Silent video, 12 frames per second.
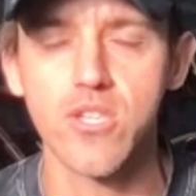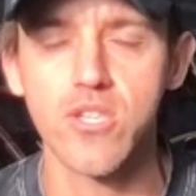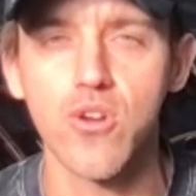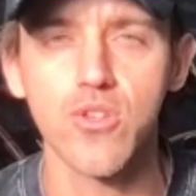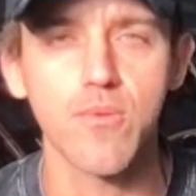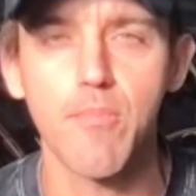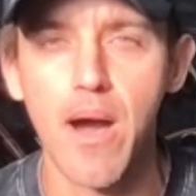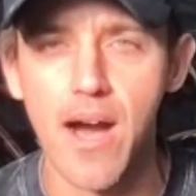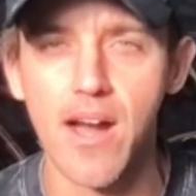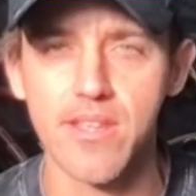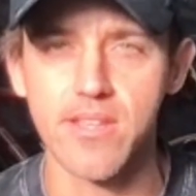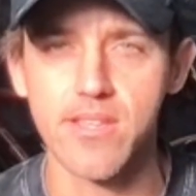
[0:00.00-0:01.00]
to go to
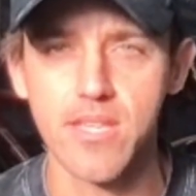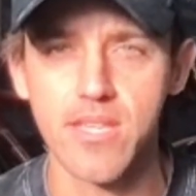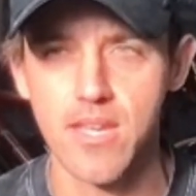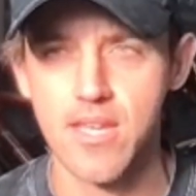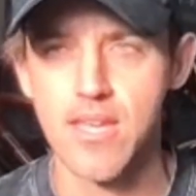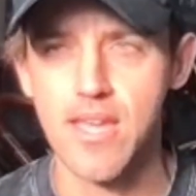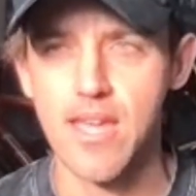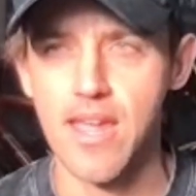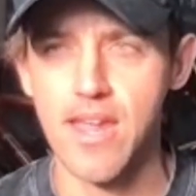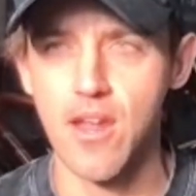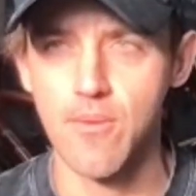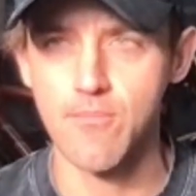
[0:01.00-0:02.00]
parties
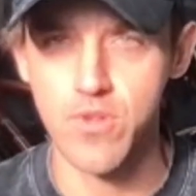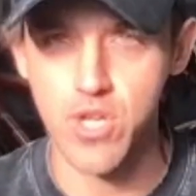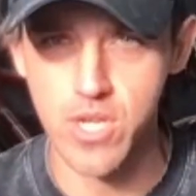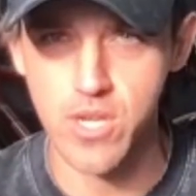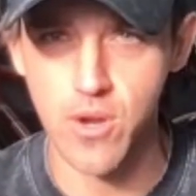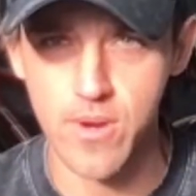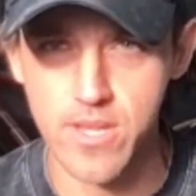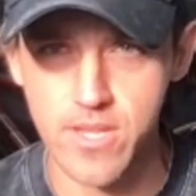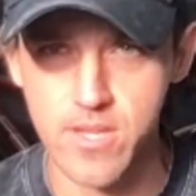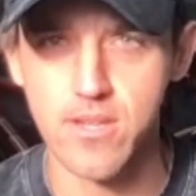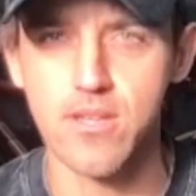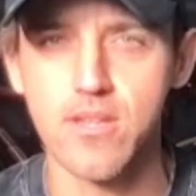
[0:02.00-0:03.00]
and I'm just going
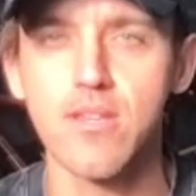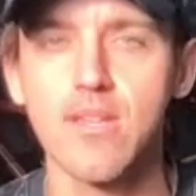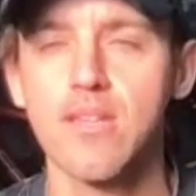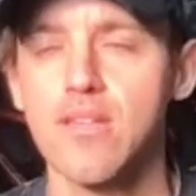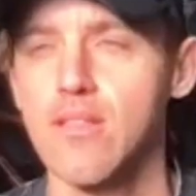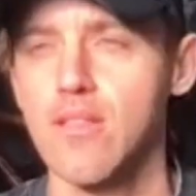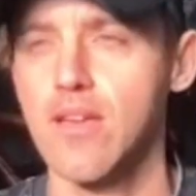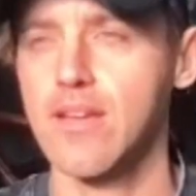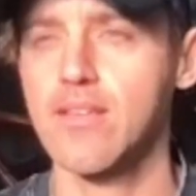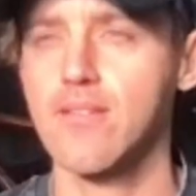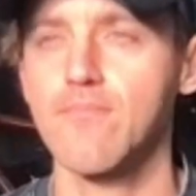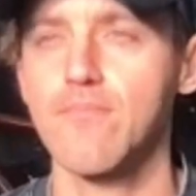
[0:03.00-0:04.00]
to,
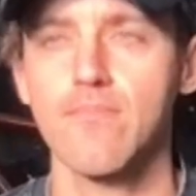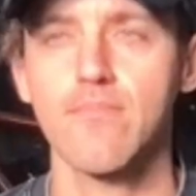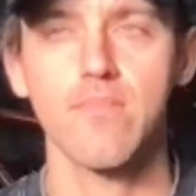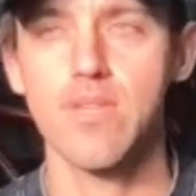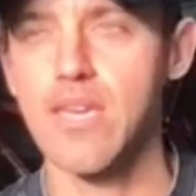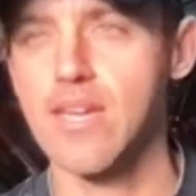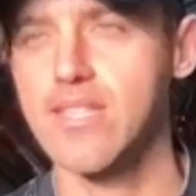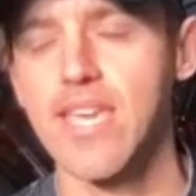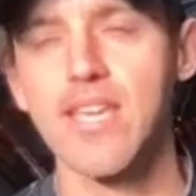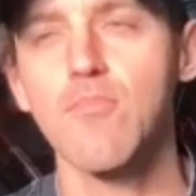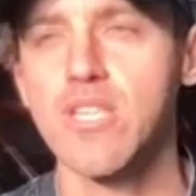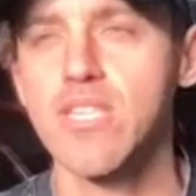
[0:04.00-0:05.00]
like, yeah,
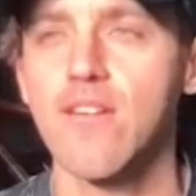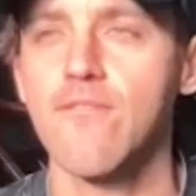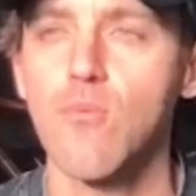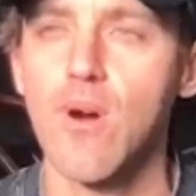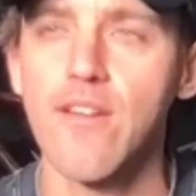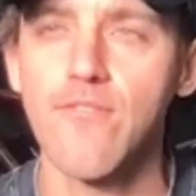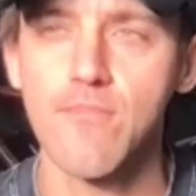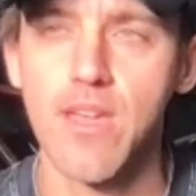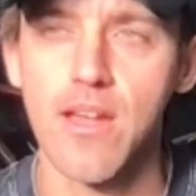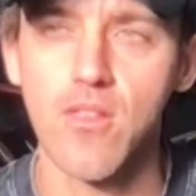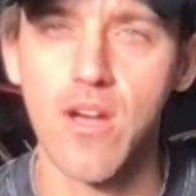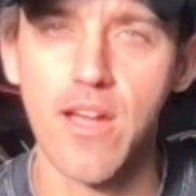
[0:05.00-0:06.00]
take myself away from
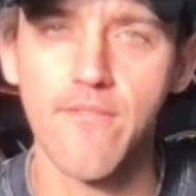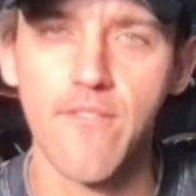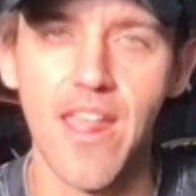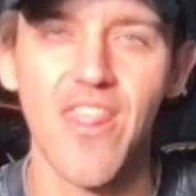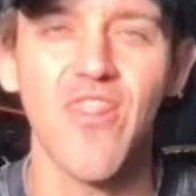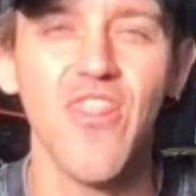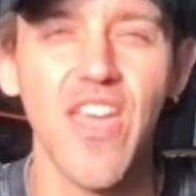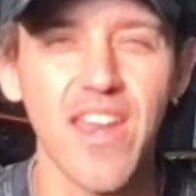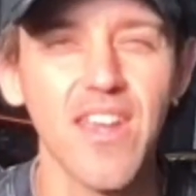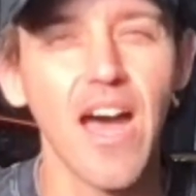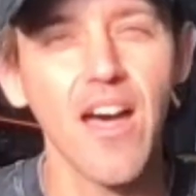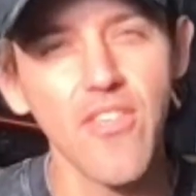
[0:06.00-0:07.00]
that life. And
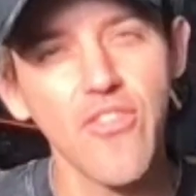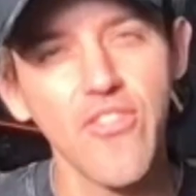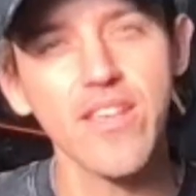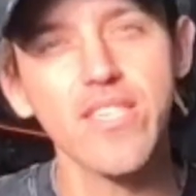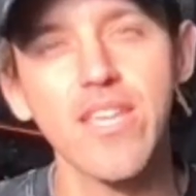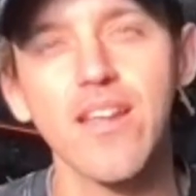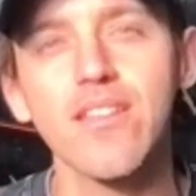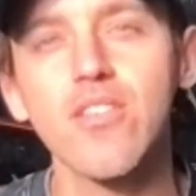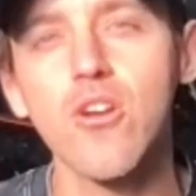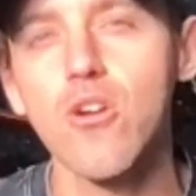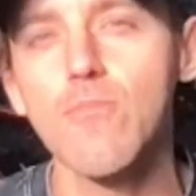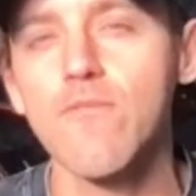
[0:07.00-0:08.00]
then other things started to
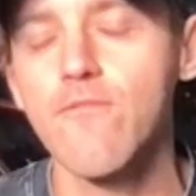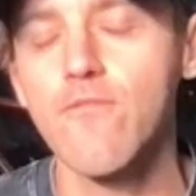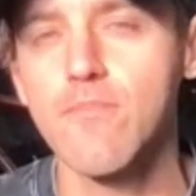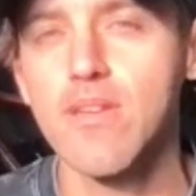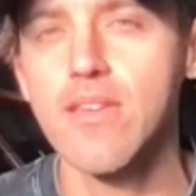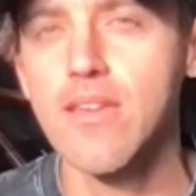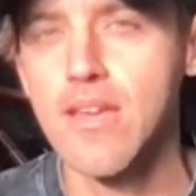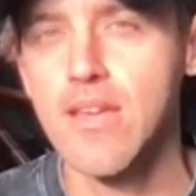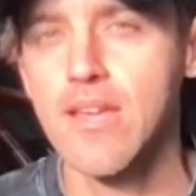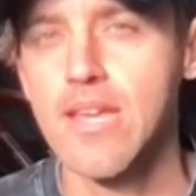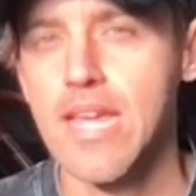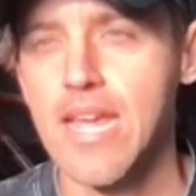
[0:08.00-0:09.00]
open for me.
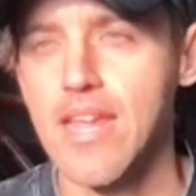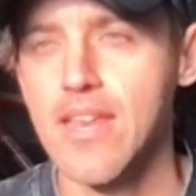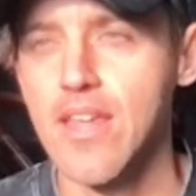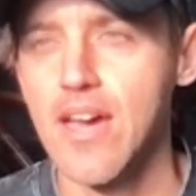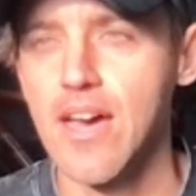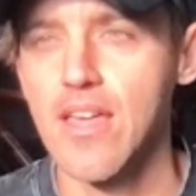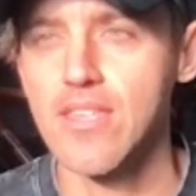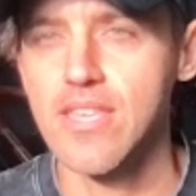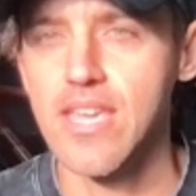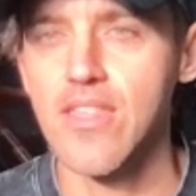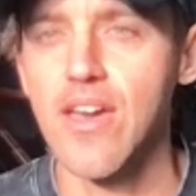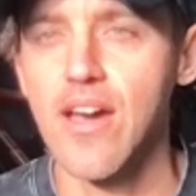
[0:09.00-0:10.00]
And
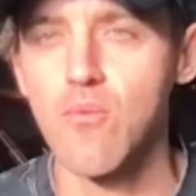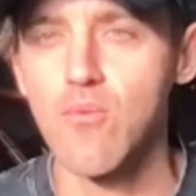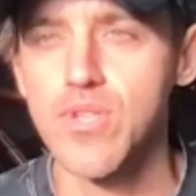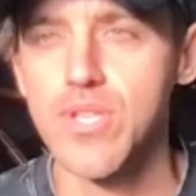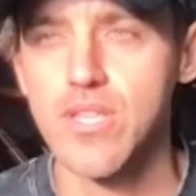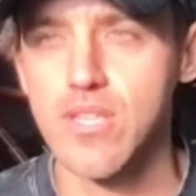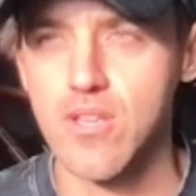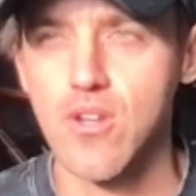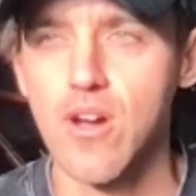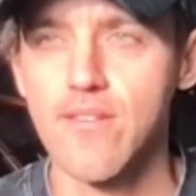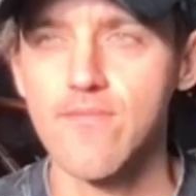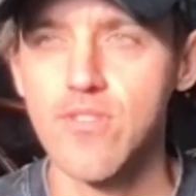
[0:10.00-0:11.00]
yeah, that was
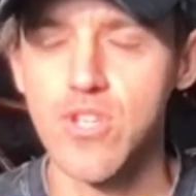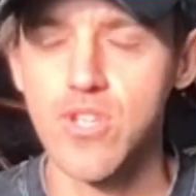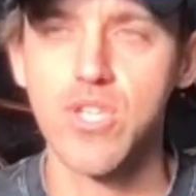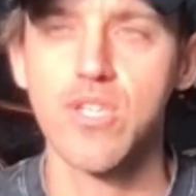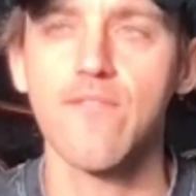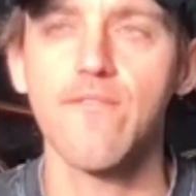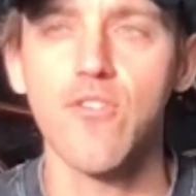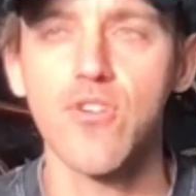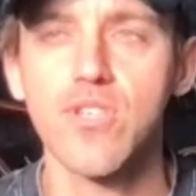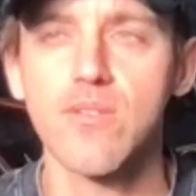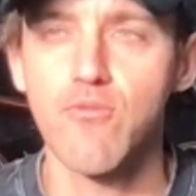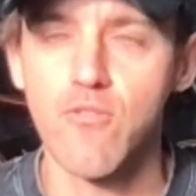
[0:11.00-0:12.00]
kind of just the
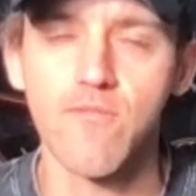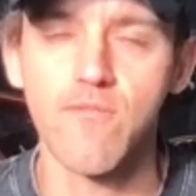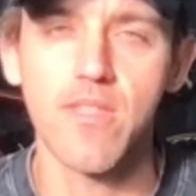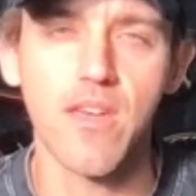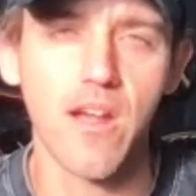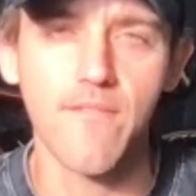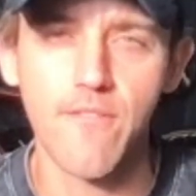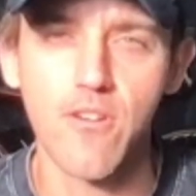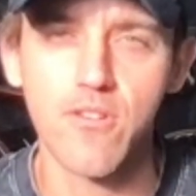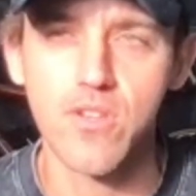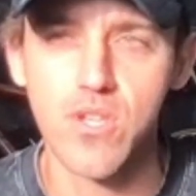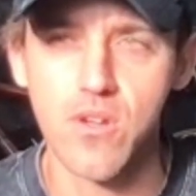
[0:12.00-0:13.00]
first improvement that I
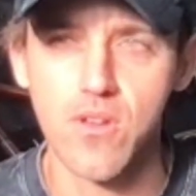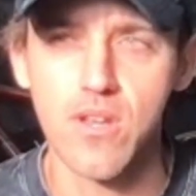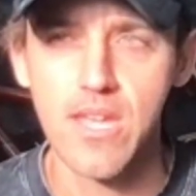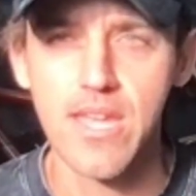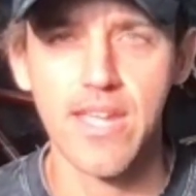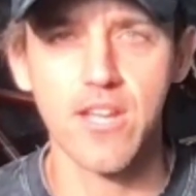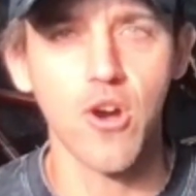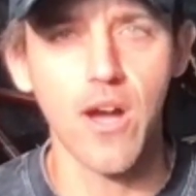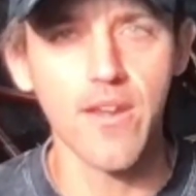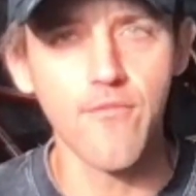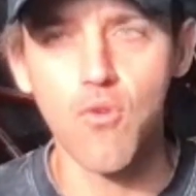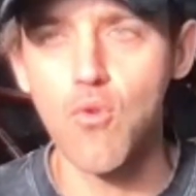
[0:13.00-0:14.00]
focused on and
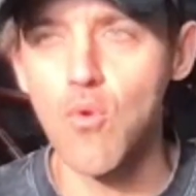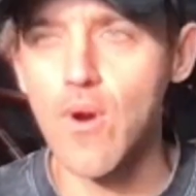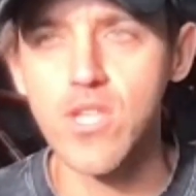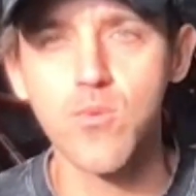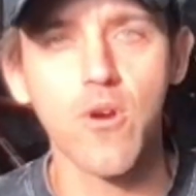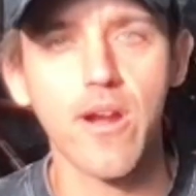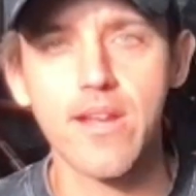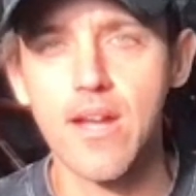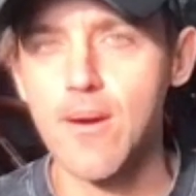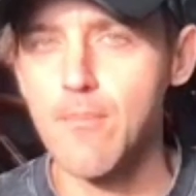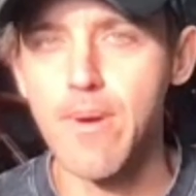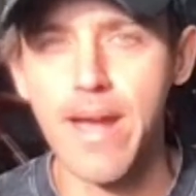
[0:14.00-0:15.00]
kind of always where I
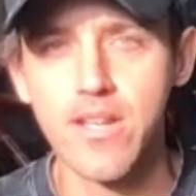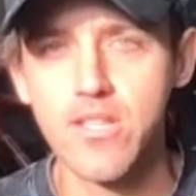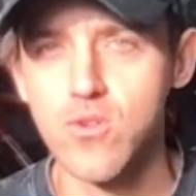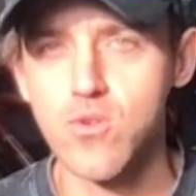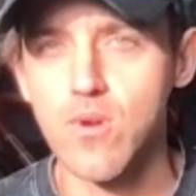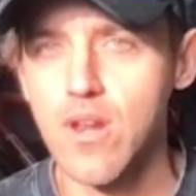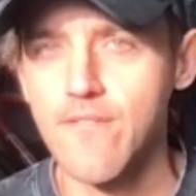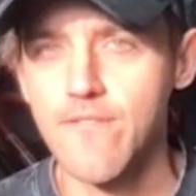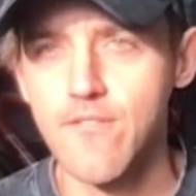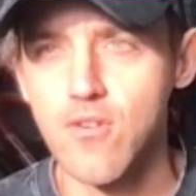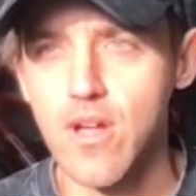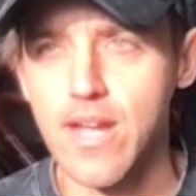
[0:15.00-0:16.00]
come back to when I
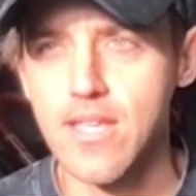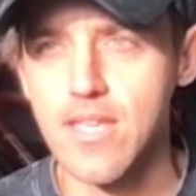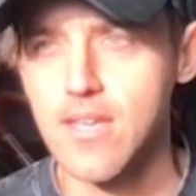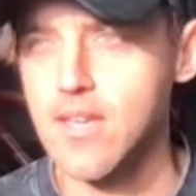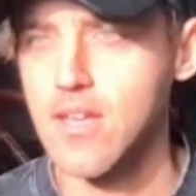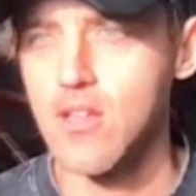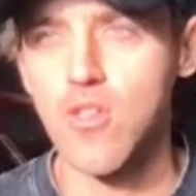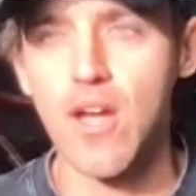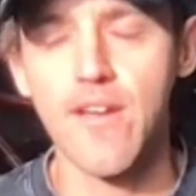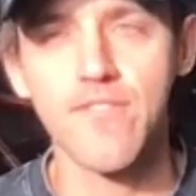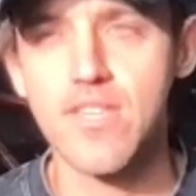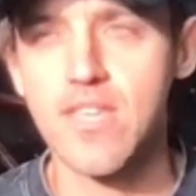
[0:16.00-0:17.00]
feel like
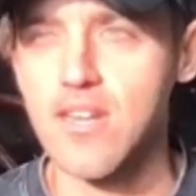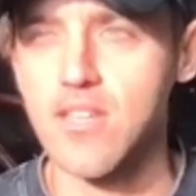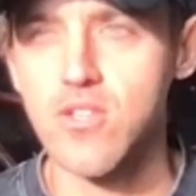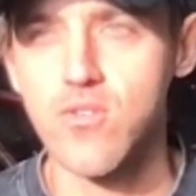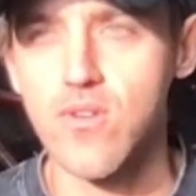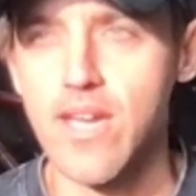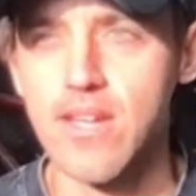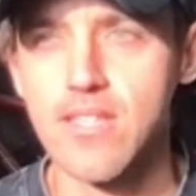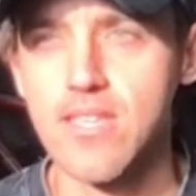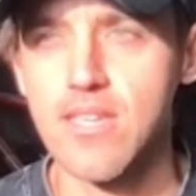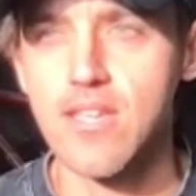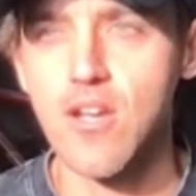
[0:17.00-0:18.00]
life is getting too
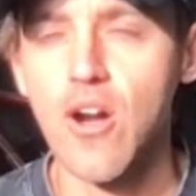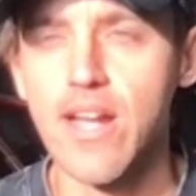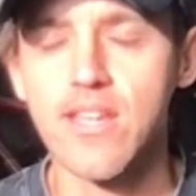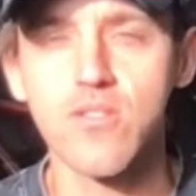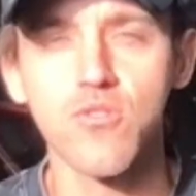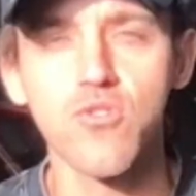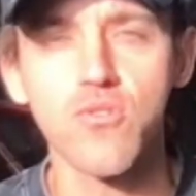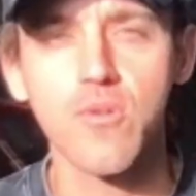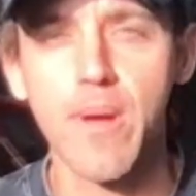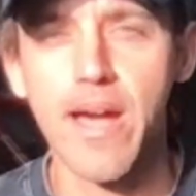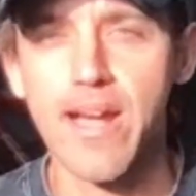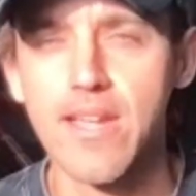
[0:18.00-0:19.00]
hectic. I can look
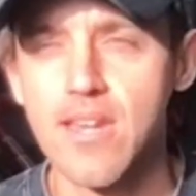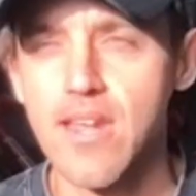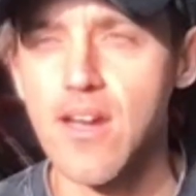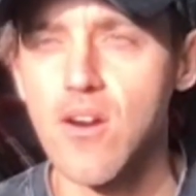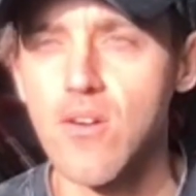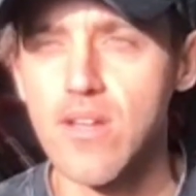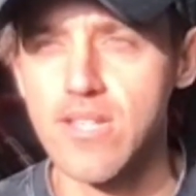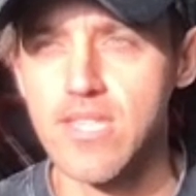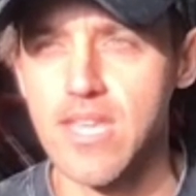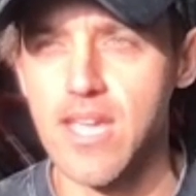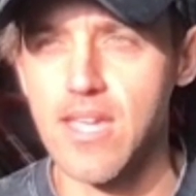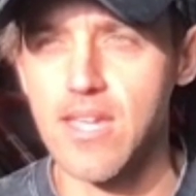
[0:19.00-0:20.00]
back now and
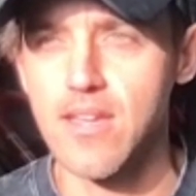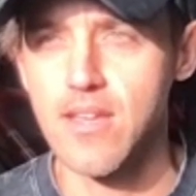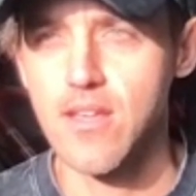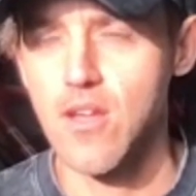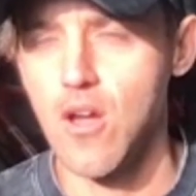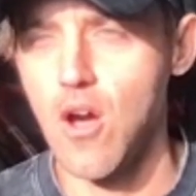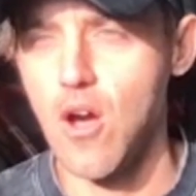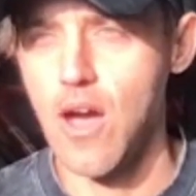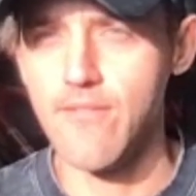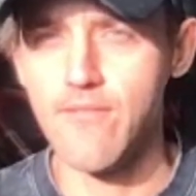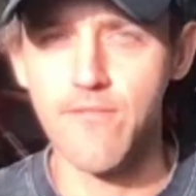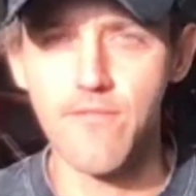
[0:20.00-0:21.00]
say,
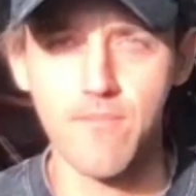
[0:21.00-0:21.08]
I've